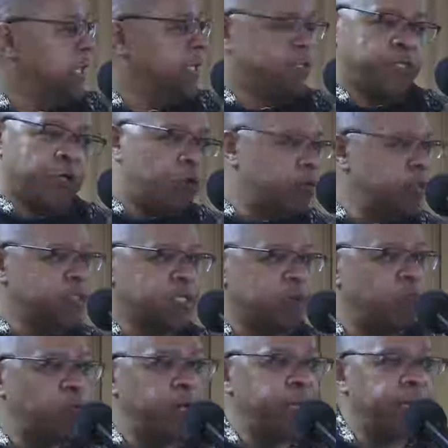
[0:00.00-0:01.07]
it's going
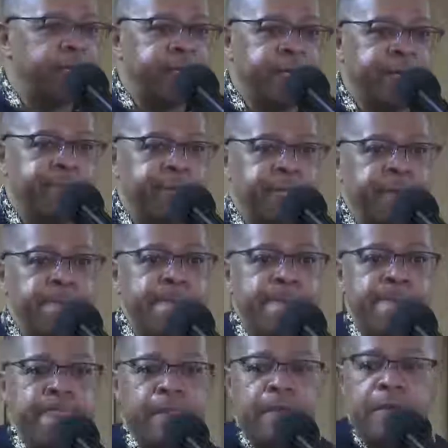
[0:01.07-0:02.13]
somewhere. Amen.
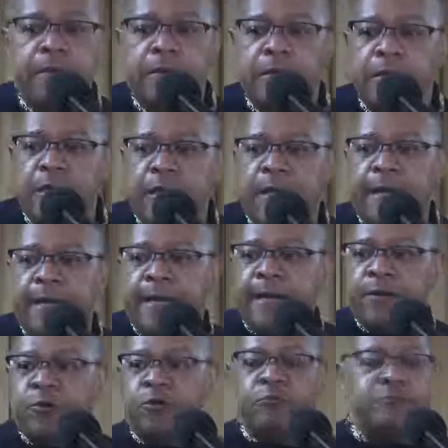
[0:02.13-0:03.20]

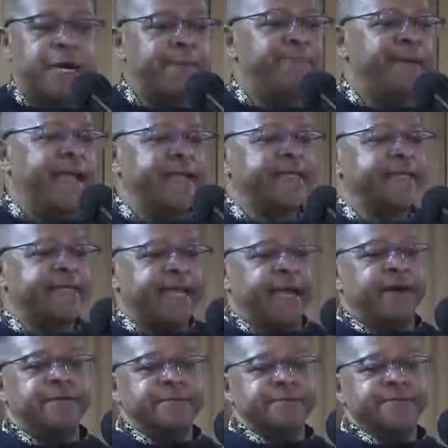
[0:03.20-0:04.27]
I go to my bank
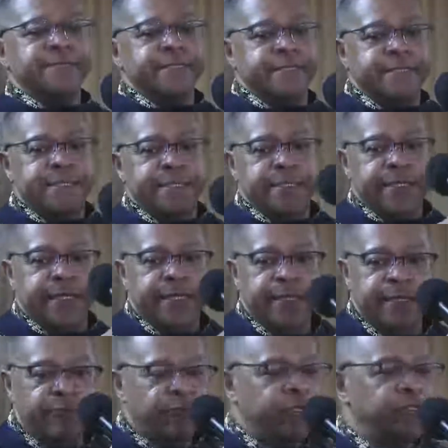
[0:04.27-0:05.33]
account and,
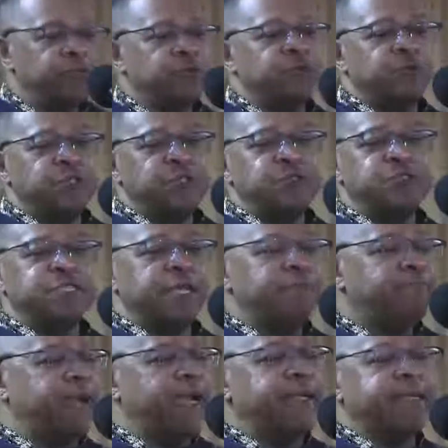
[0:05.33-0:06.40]
and and when you when you
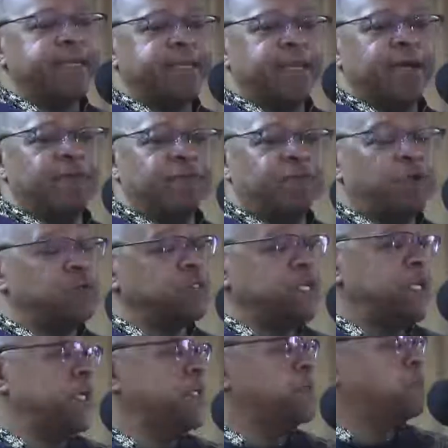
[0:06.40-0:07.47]
say bank account, folks'
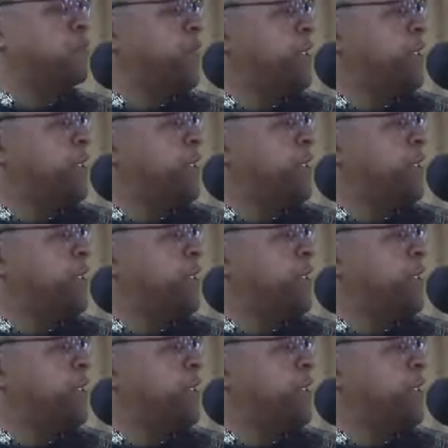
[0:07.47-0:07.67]
ears